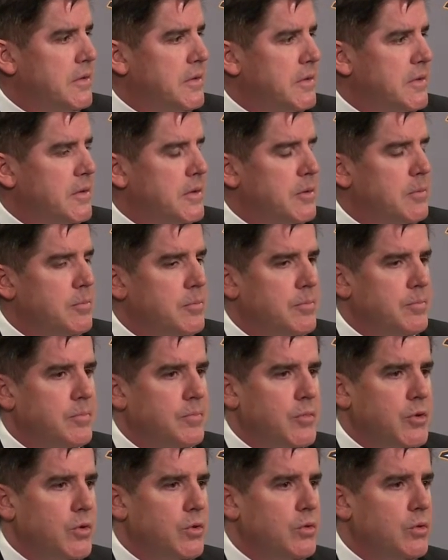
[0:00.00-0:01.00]
Um,
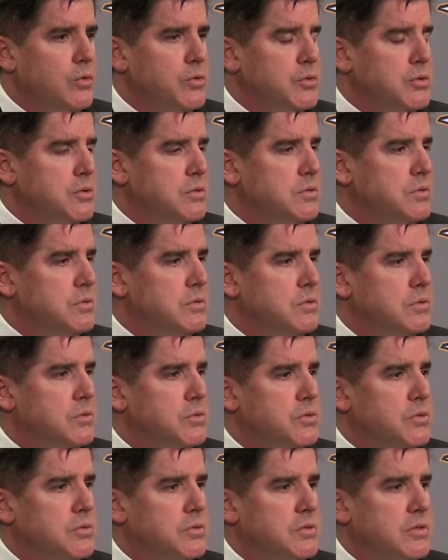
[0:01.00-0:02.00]
you know, those
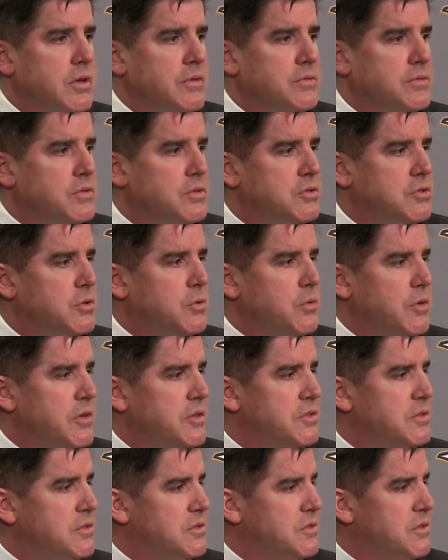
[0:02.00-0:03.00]
those are tough
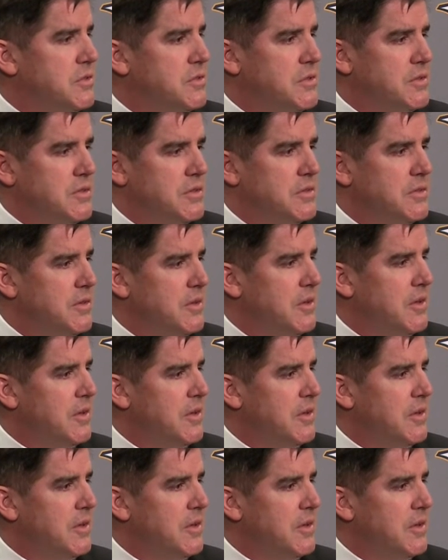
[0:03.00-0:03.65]
situations. It's a